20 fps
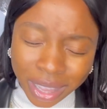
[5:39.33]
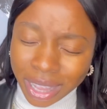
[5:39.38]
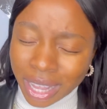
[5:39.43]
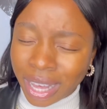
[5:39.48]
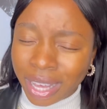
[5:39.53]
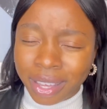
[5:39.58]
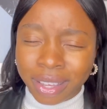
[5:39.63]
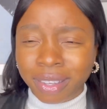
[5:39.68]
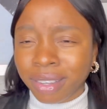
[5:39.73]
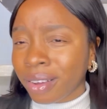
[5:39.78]

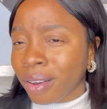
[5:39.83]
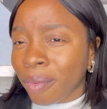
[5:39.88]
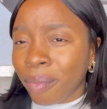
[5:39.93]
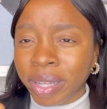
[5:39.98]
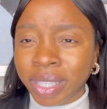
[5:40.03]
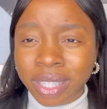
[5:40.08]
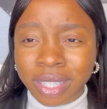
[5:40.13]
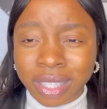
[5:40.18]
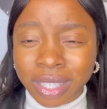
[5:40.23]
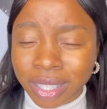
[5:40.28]
Like,
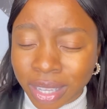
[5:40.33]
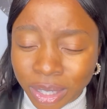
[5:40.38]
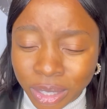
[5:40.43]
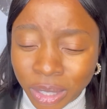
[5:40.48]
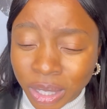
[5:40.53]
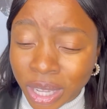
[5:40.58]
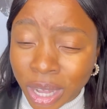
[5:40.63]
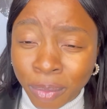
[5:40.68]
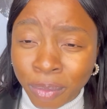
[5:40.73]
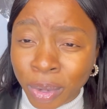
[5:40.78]
comment in the
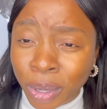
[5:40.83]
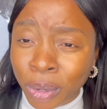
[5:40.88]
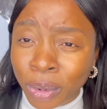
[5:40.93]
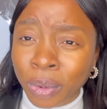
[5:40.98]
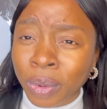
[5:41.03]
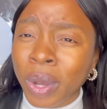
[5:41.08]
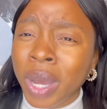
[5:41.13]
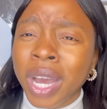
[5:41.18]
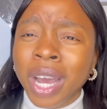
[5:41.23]
section down below.